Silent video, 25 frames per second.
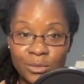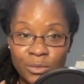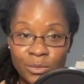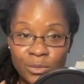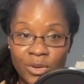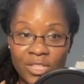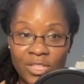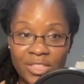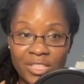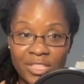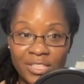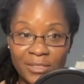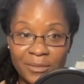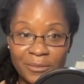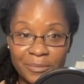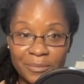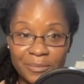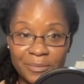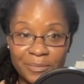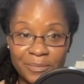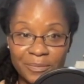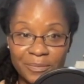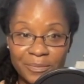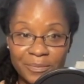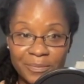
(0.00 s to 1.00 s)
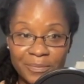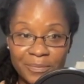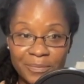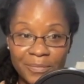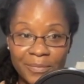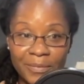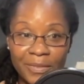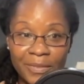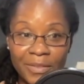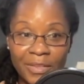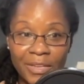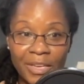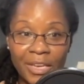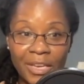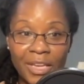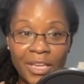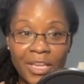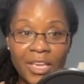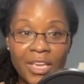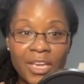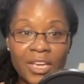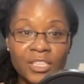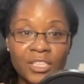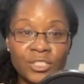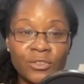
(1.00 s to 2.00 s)
worth it.
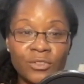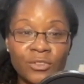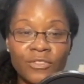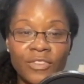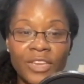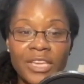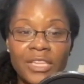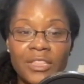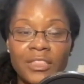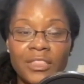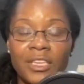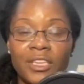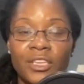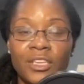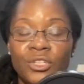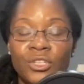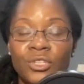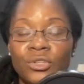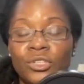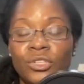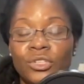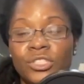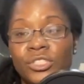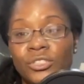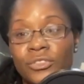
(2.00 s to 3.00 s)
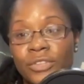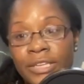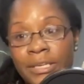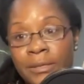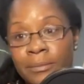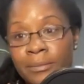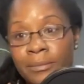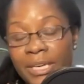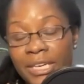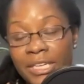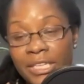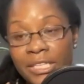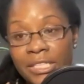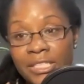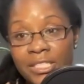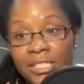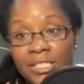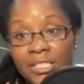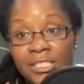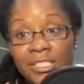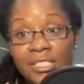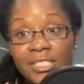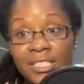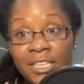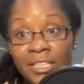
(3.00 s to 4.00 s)
So faith in your dream is
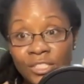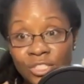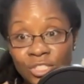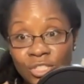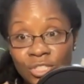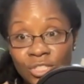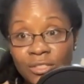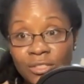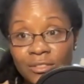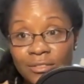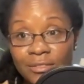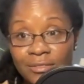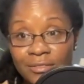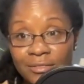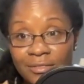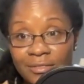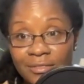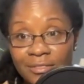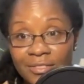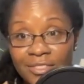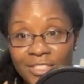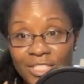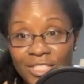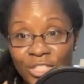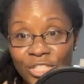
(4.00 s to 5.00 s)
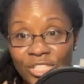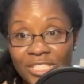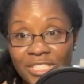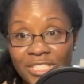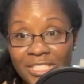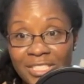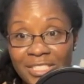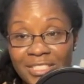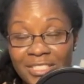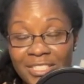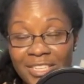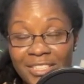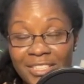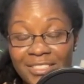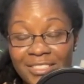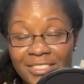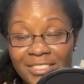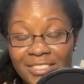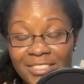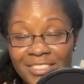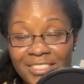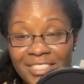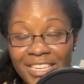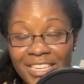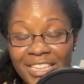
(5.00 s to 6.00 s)
essential to your
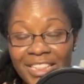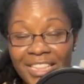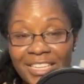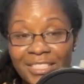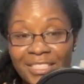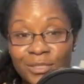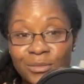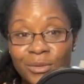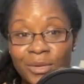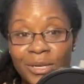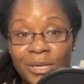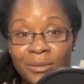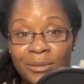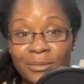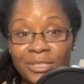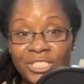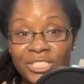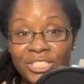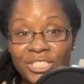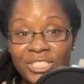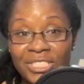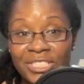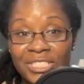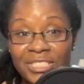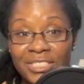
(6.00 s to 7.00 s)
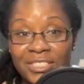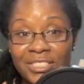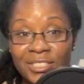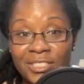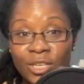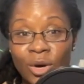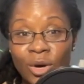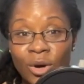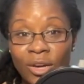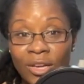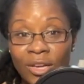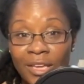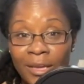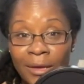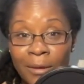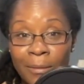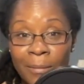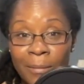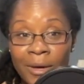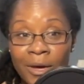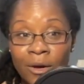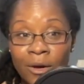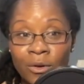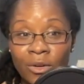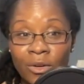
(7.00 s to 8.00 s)
success. And that's what I was just talking
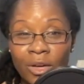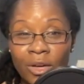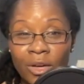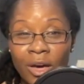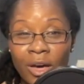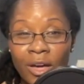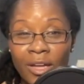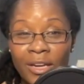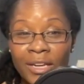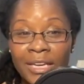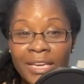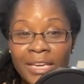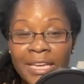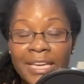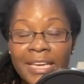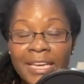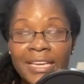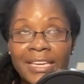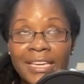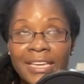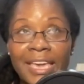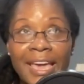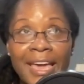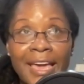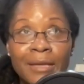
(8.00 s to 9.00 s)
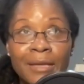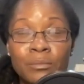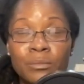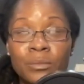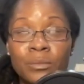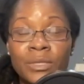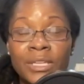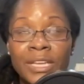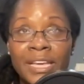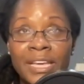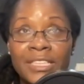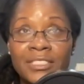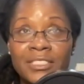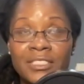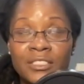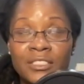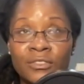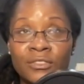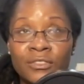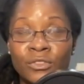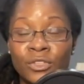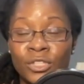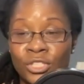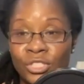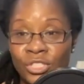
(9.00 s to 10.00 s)
about. God can't bless the
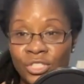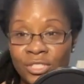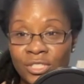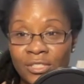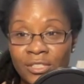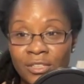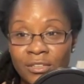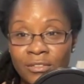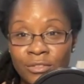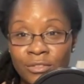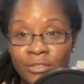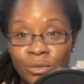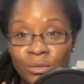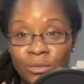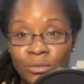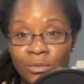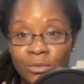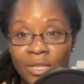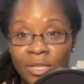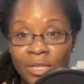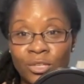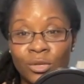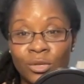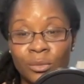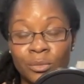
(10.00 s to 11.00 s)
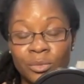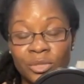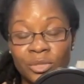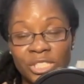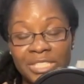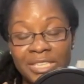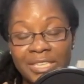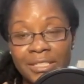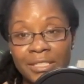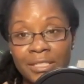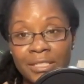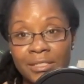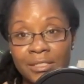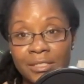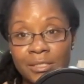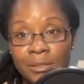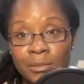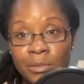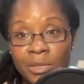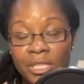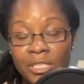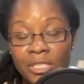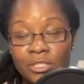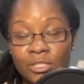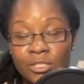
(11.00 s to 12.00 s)
version of you that you're pretending to
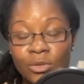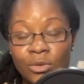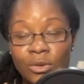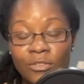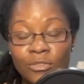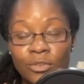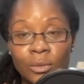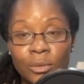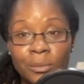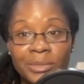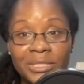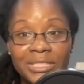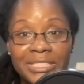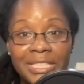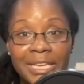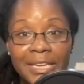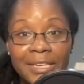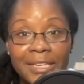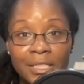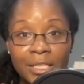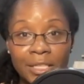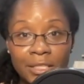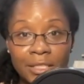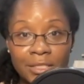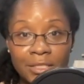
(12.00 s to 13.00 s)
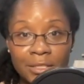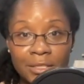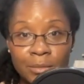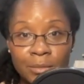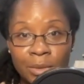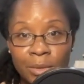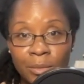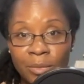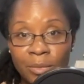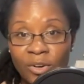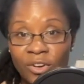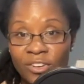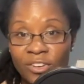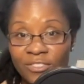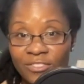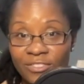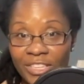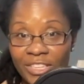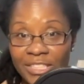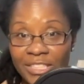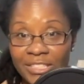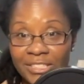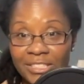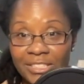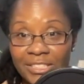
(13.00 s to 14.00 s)
be. So if you're pretending to be
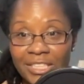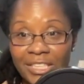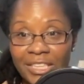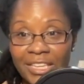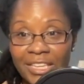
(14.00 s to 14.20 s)
perfect,